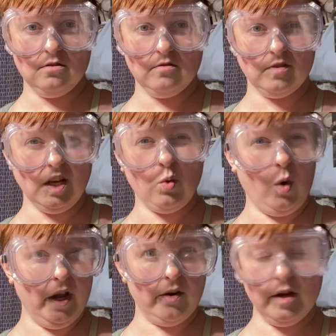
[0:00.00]
for like
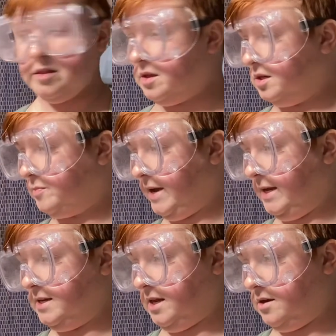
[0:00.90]
wiring things back
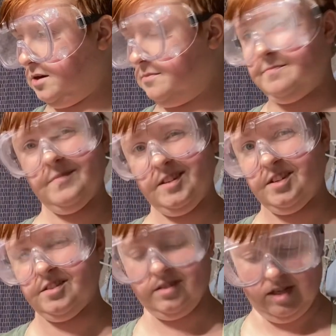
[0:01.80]
together. It
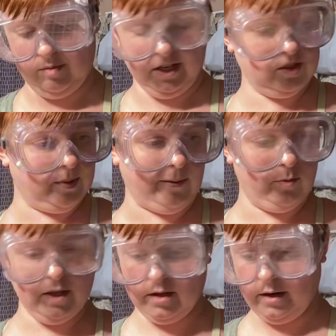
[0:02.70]
does seem like it's probably
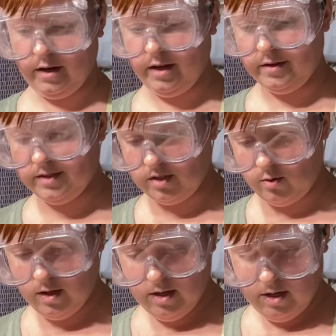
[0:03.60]
a good idea. So
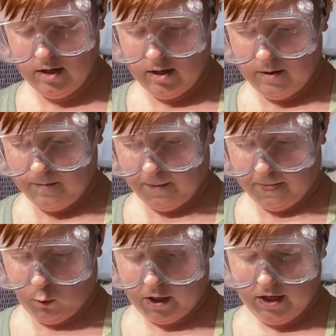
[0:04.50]

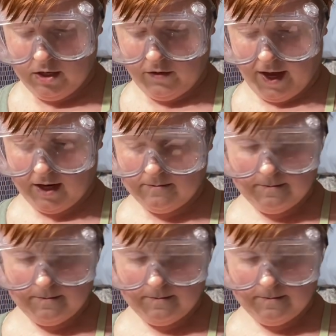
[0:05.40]
we're gonna do that.